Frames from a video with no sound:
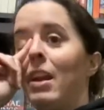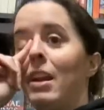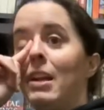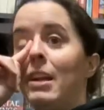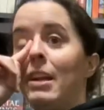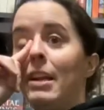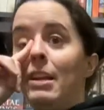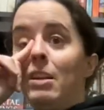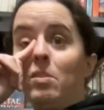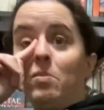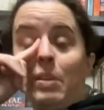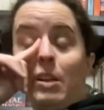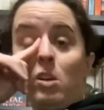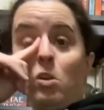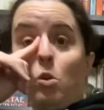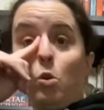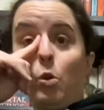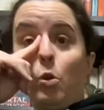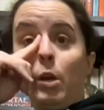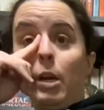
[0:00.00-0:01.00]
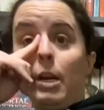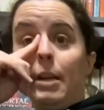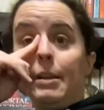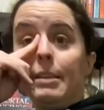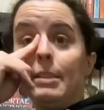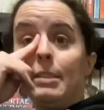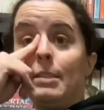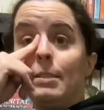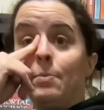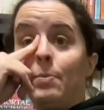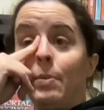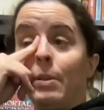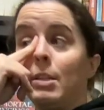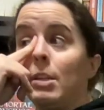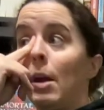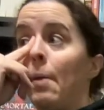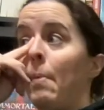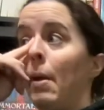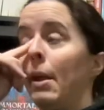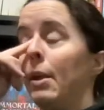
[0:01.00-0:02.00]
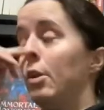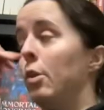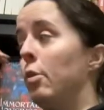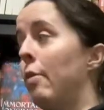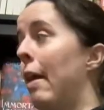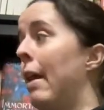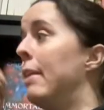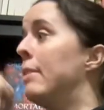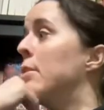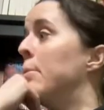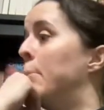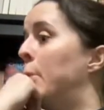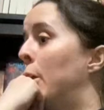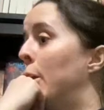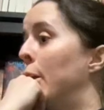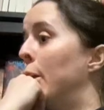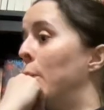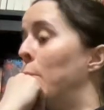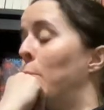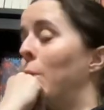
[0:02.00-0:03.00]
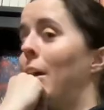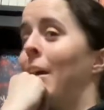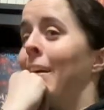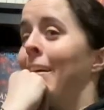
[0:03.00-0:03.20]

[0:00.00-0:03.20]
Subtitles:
I need to record, which I might do that tomorrow.